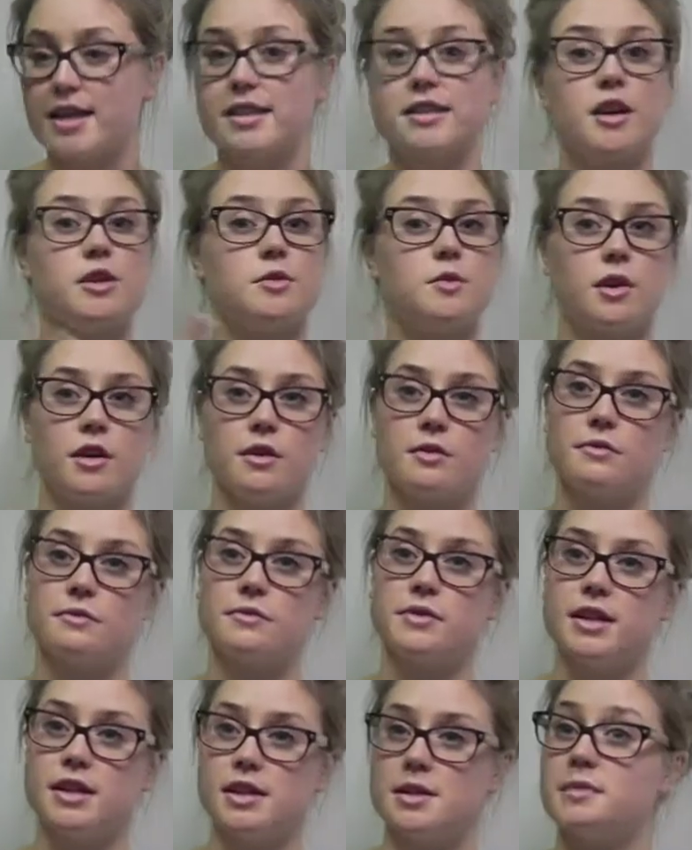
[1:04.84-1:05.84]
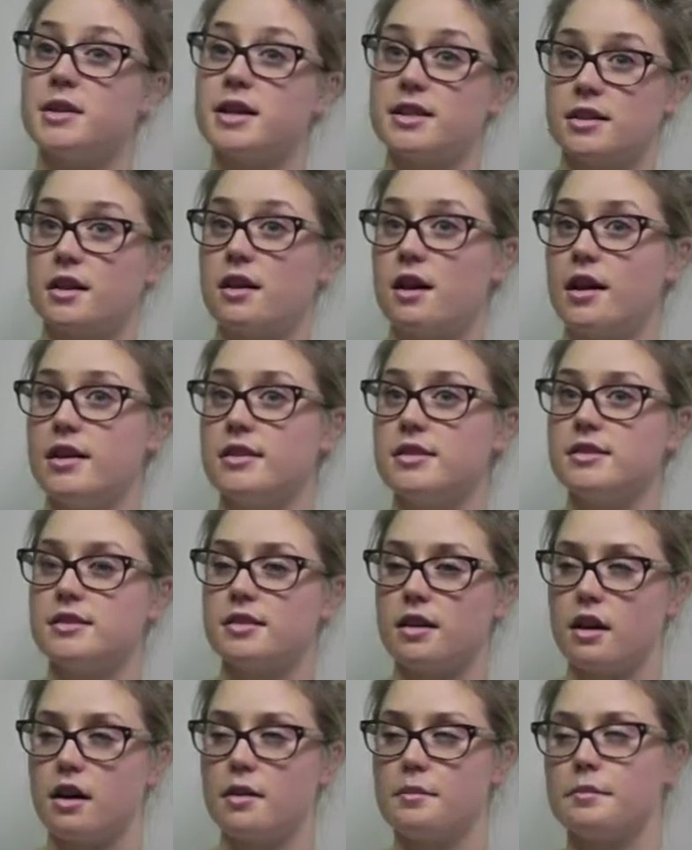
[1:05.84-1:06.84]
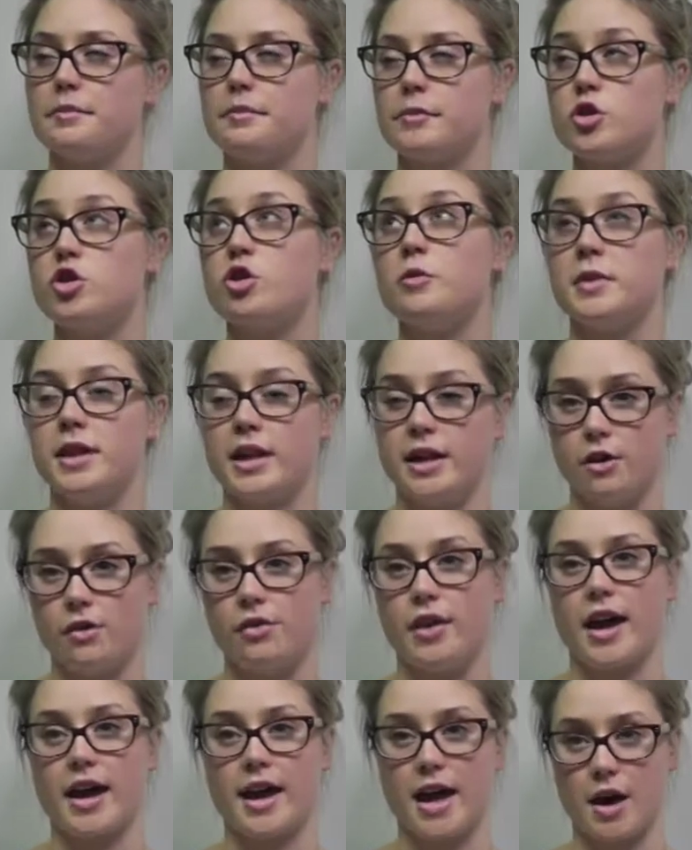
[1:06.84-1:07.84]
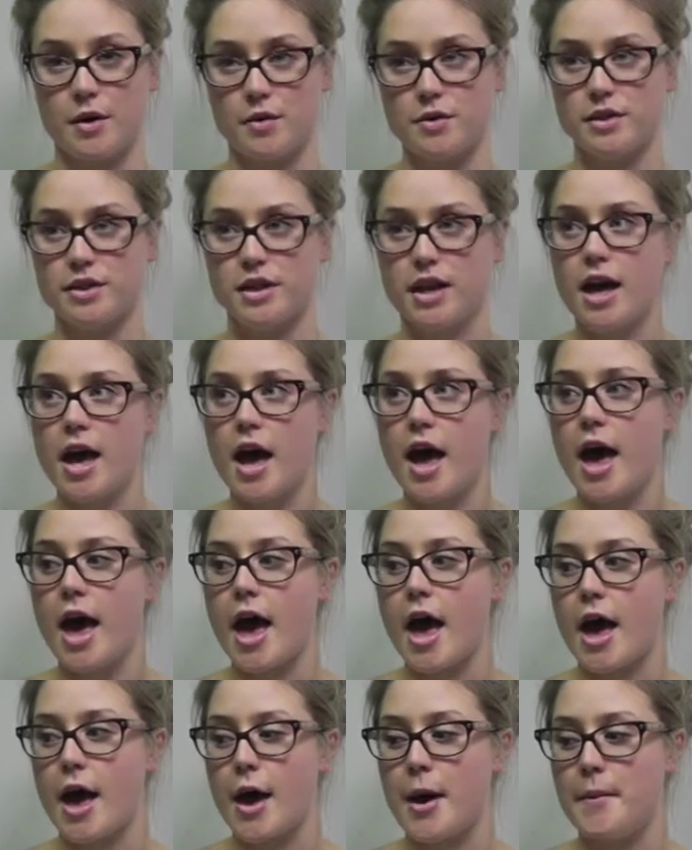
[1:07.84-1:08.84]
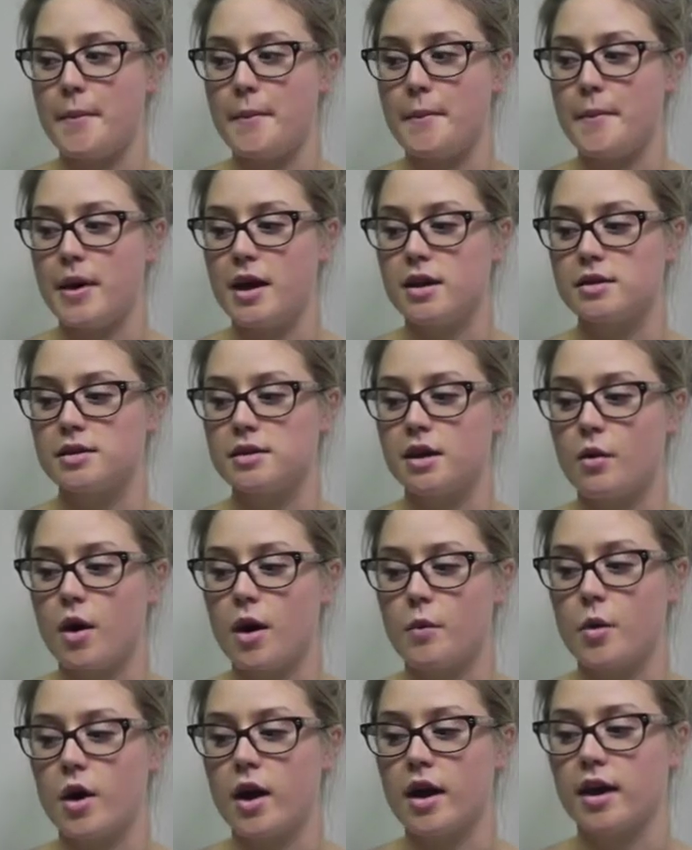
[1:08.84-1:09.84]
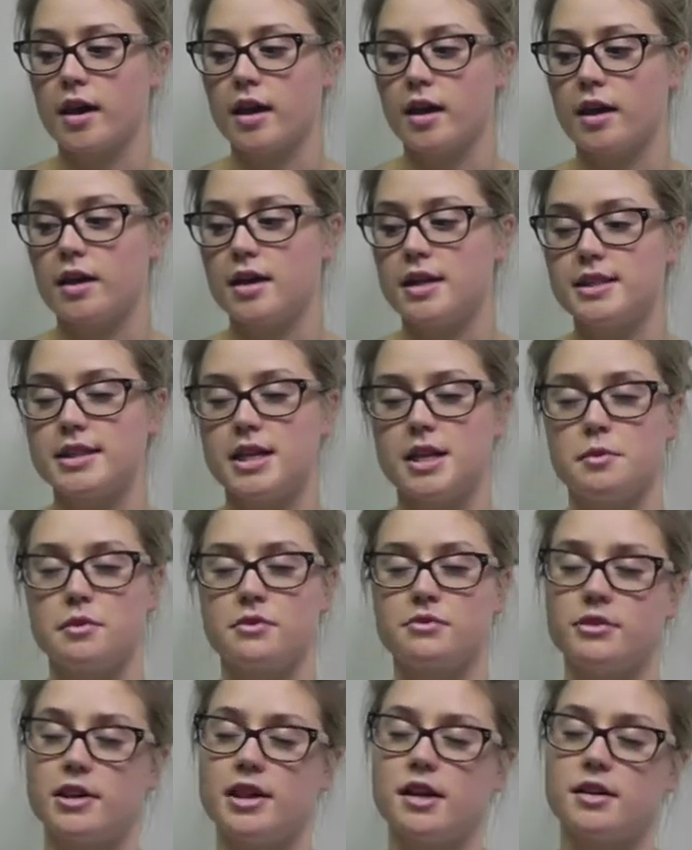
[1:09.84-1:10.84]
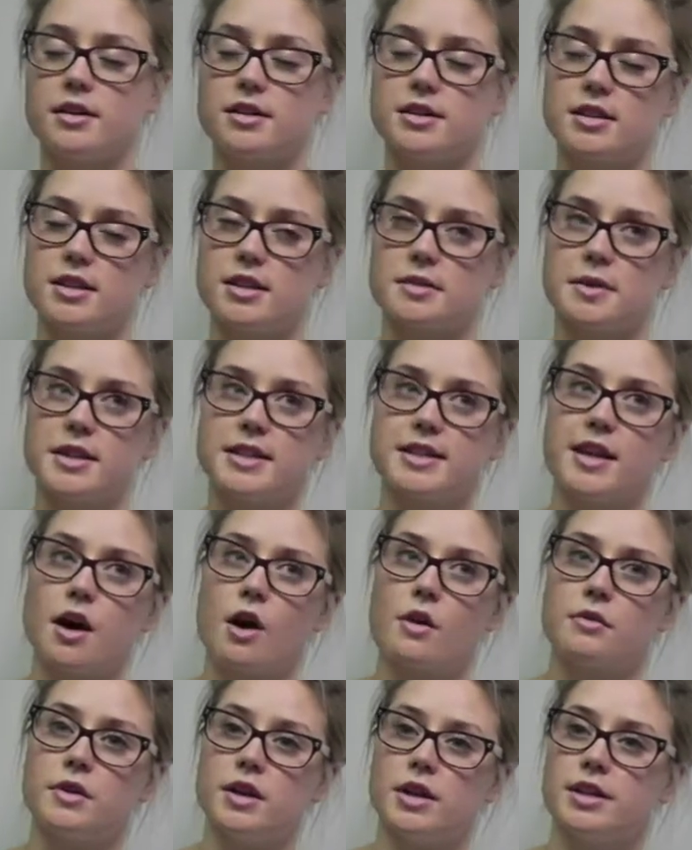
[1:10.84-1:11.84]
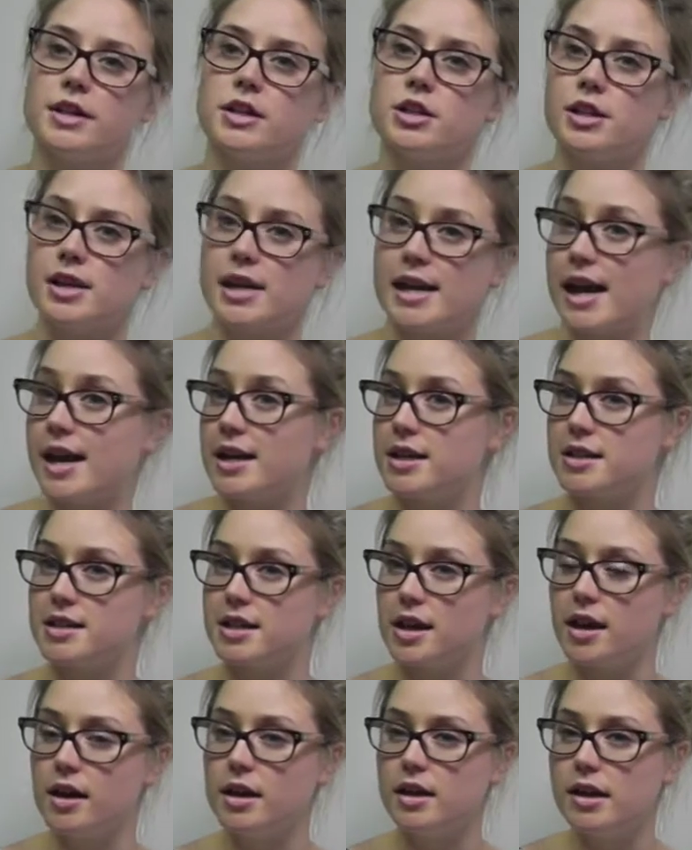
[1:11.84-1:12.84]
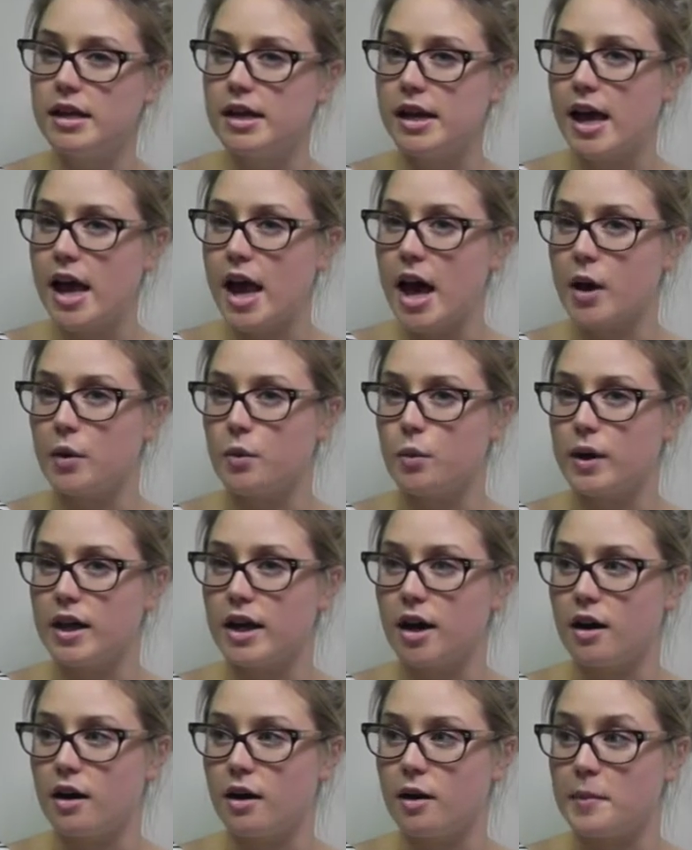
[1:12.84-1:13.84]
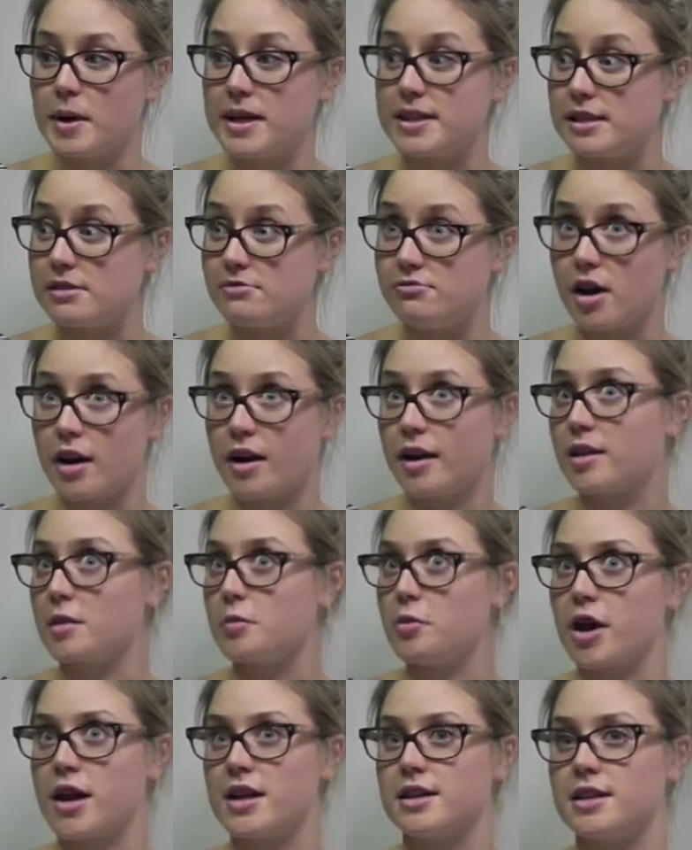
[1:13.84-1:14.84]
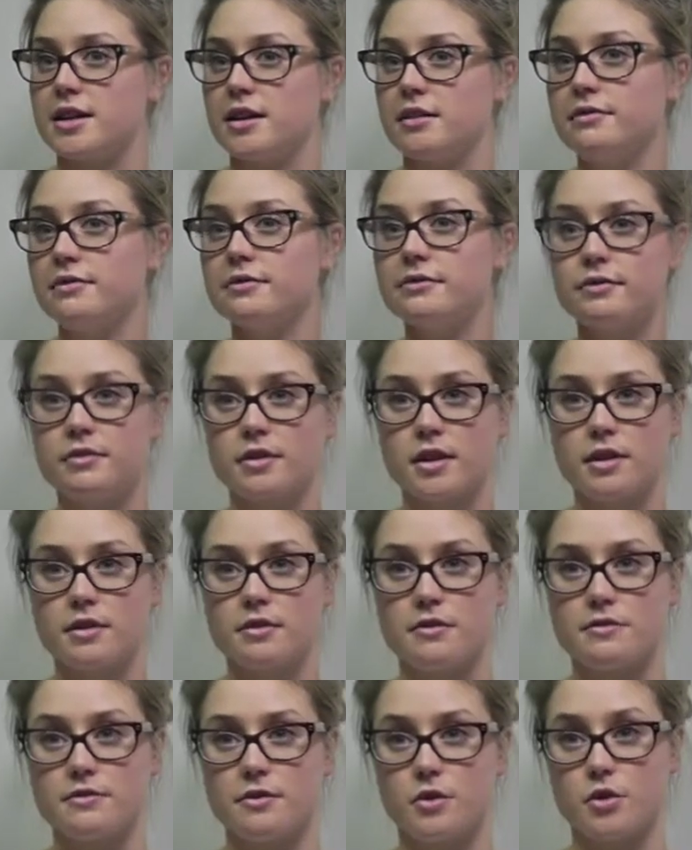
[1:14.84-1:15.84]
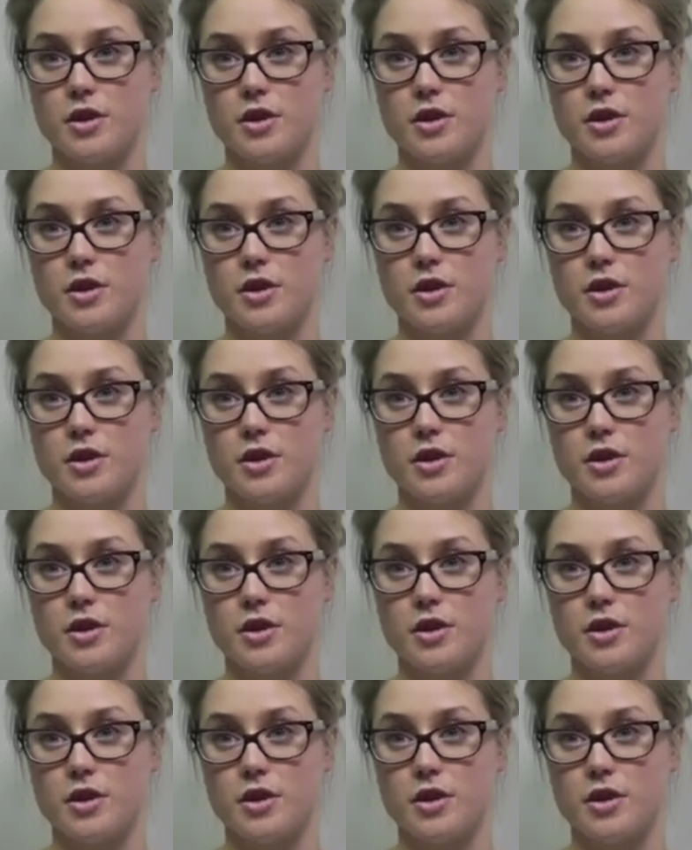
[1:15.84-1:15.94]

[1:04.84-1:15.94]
Tesco is one of CEDA's biggest clients, and I'm predominantly on that account. So I'm working in a team of freelancers, myself and a digital editor, and we are basically running the branding for